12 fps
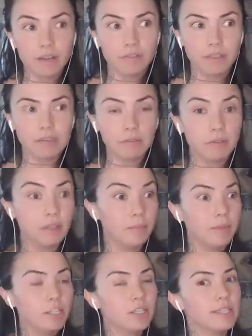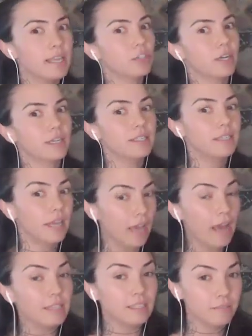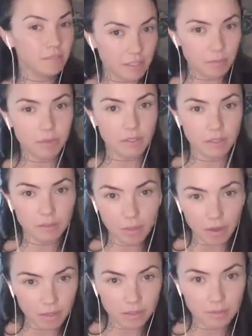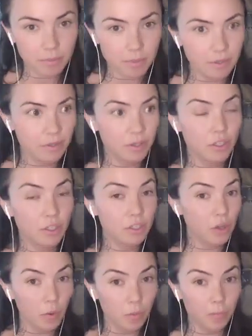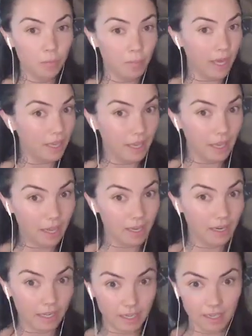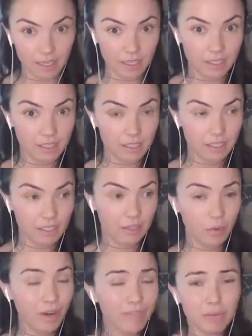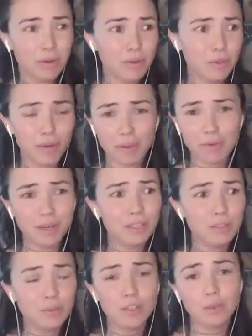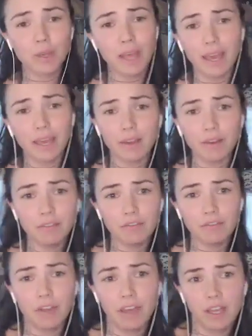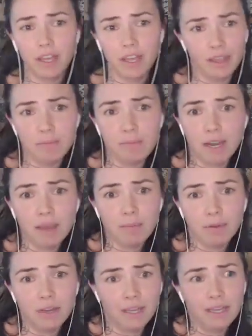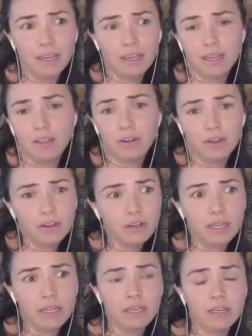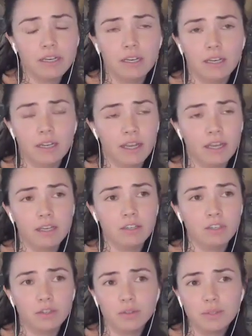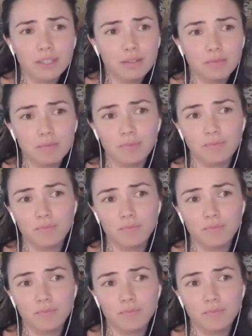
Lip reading: of like, ooh, let me just like try to stay as invisible as possible. Don't make any whatever, but also I wanted to enjoy the heck out of the money I put in and learn and do the